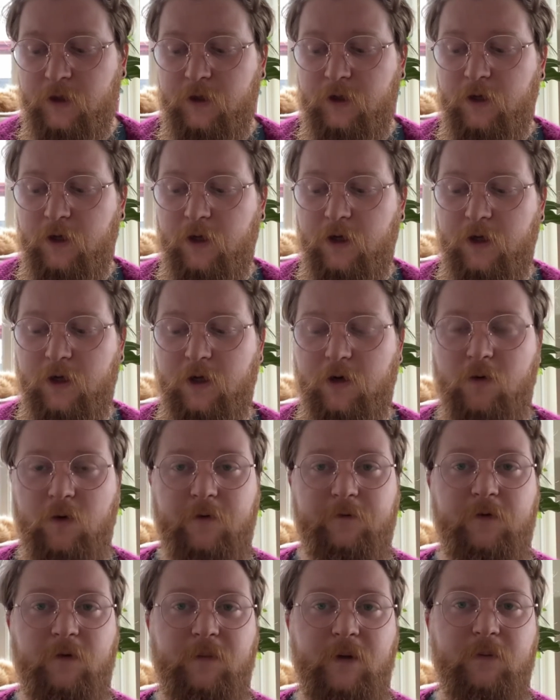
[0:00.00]
quite
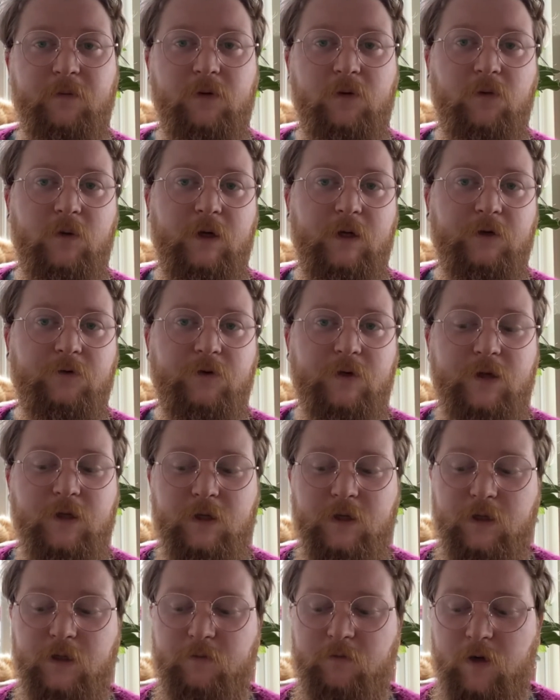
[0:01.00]
a few people were interested
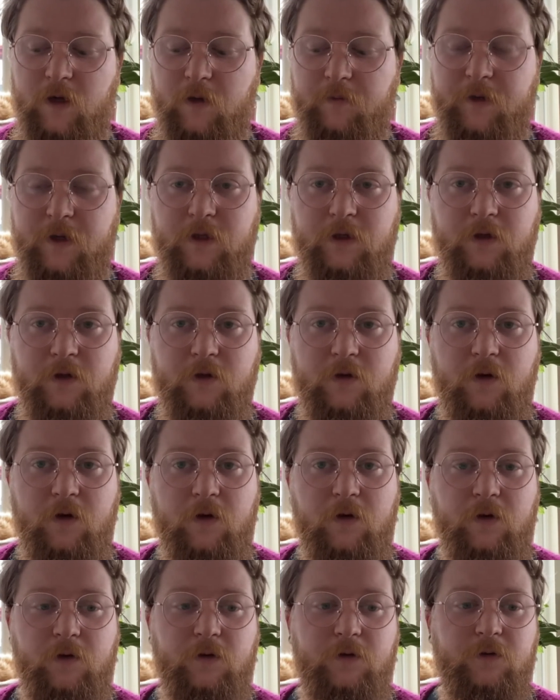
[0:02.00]
in my opinion
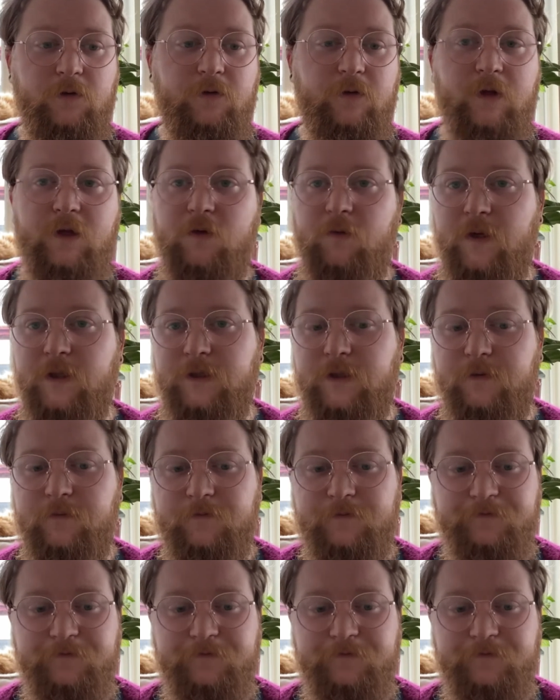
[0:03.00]
on this sweater,